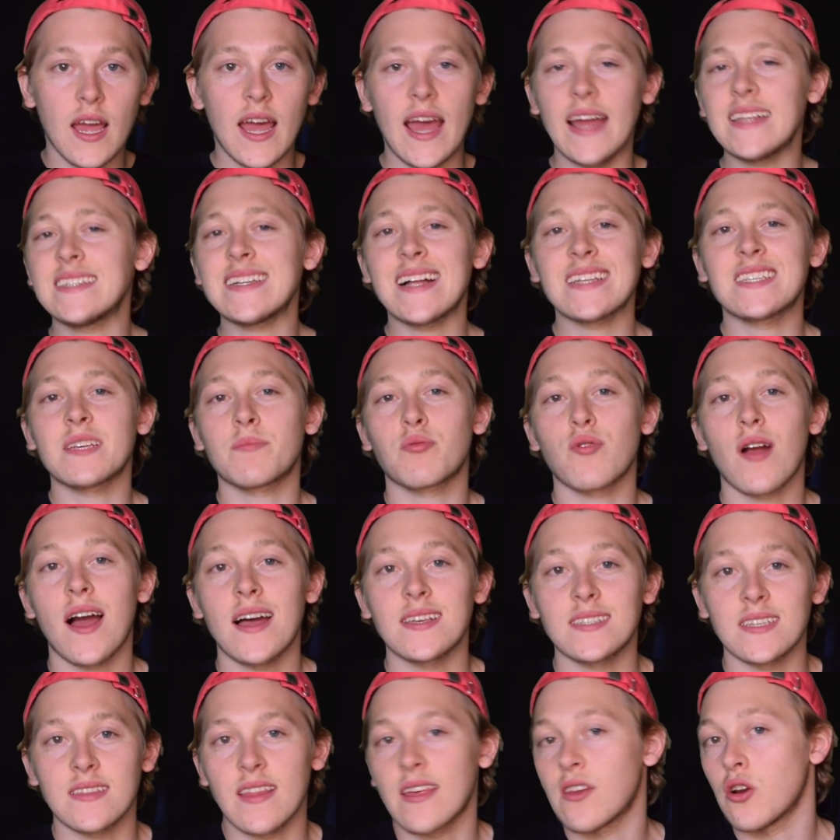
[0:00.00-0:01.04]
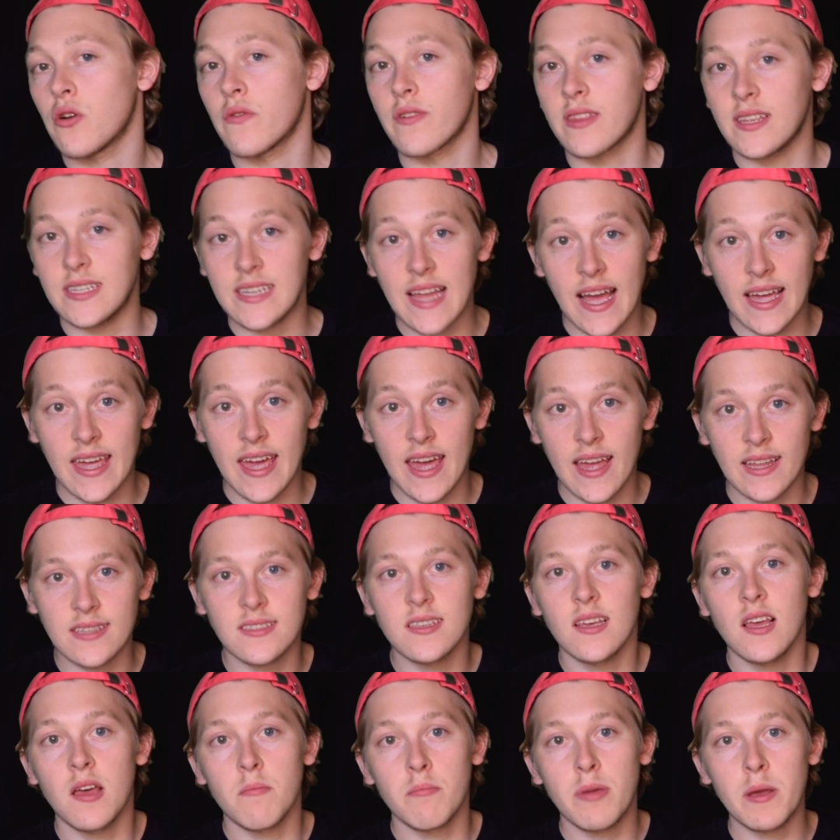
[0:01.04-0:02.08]
It's not surprising that over the
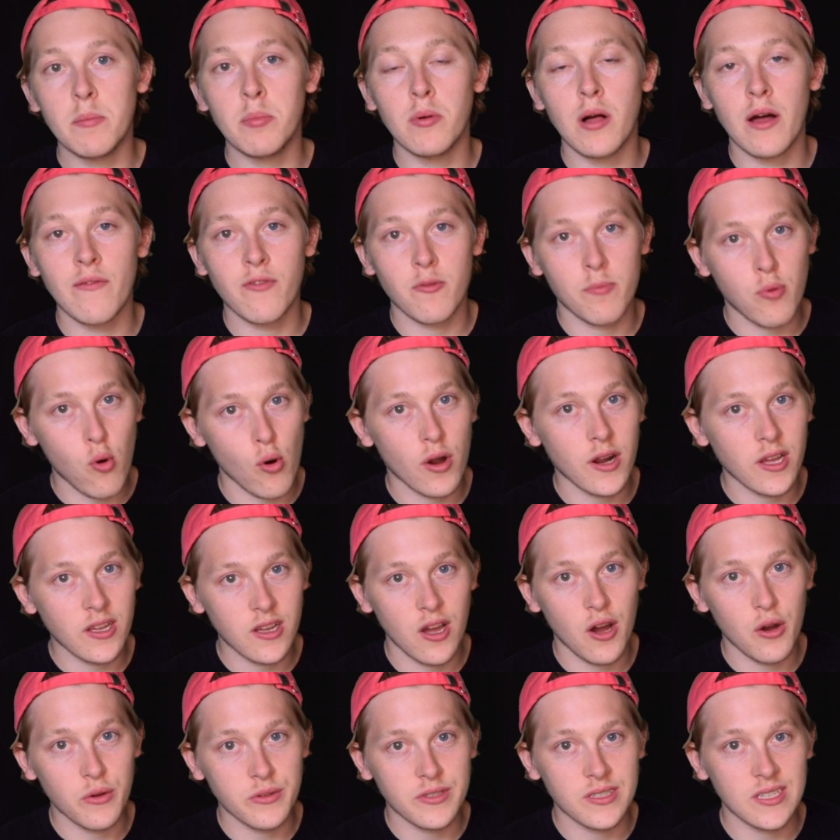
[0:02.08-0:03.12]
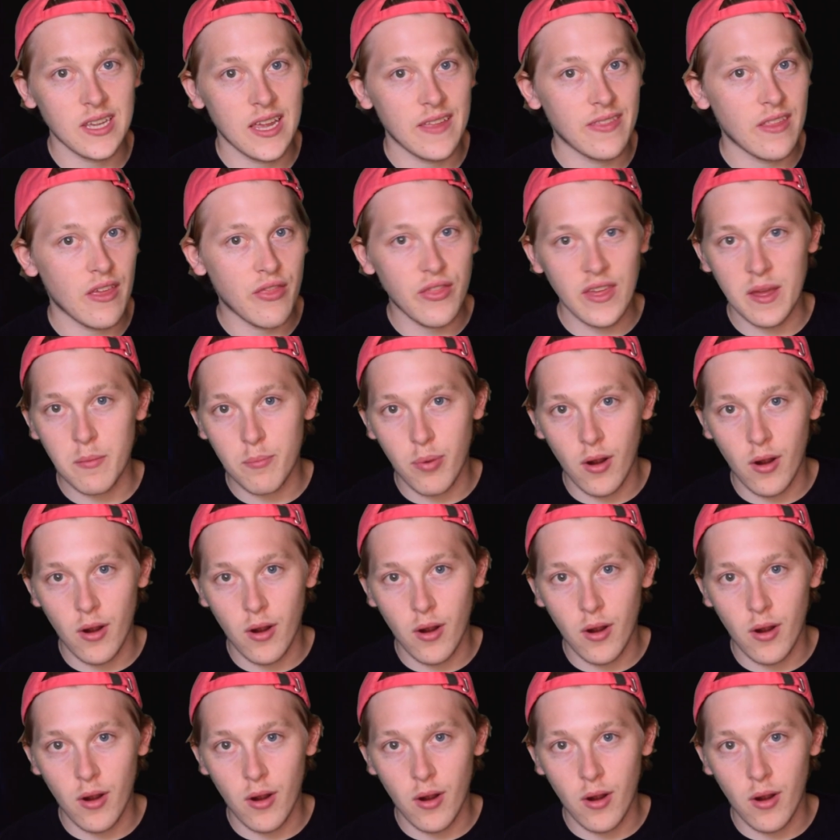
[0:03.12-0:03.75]
decades, people have reported ghosts in the theme